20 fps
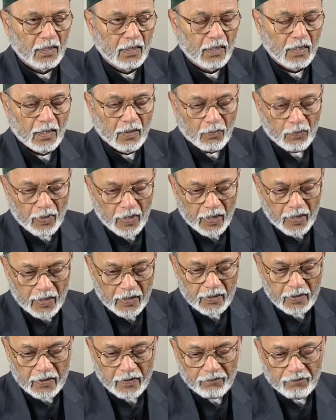
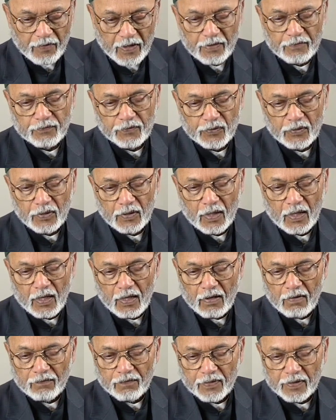wherein the faithful
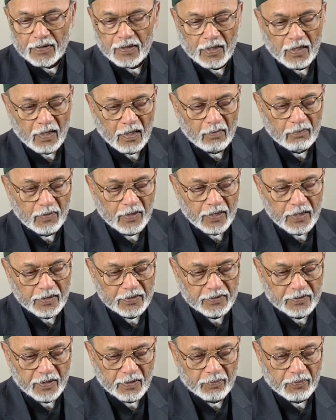offered their
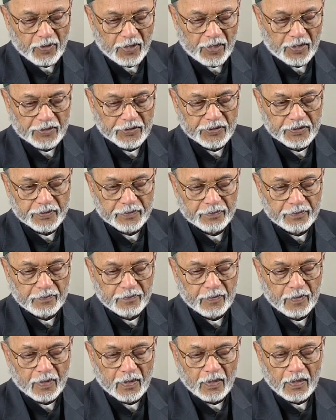obligatory prayers.
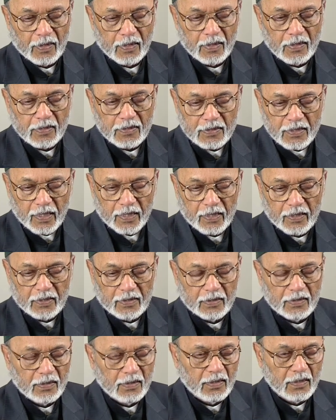
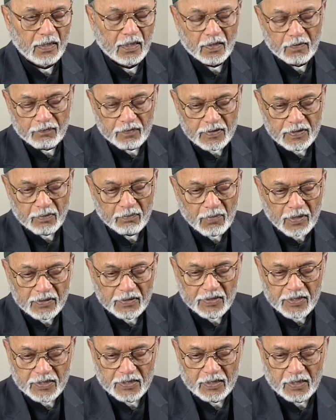Second, it was a
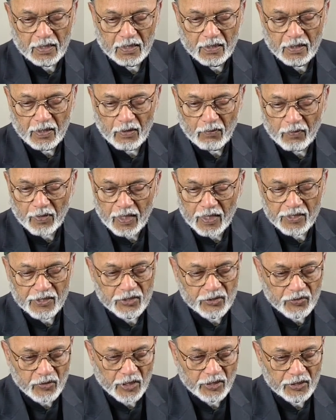madrasa where
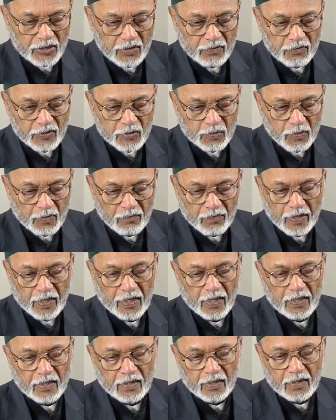instruction was
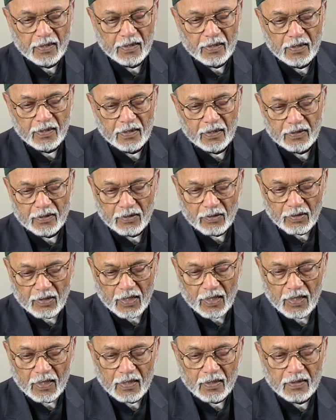provided in the
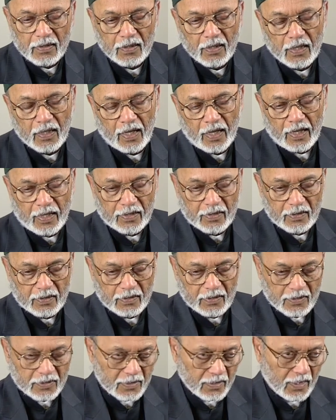Quran and
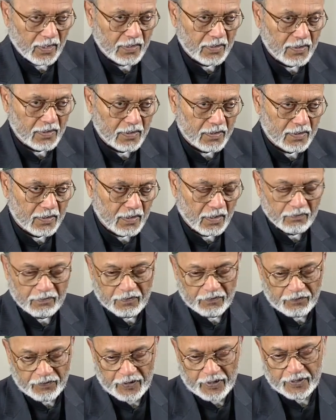the sciences of the
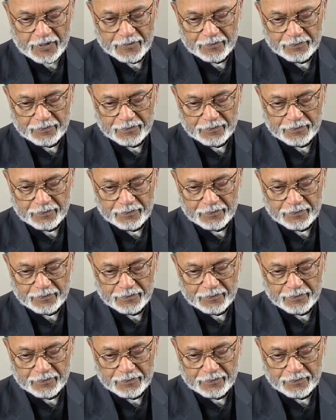fiqh.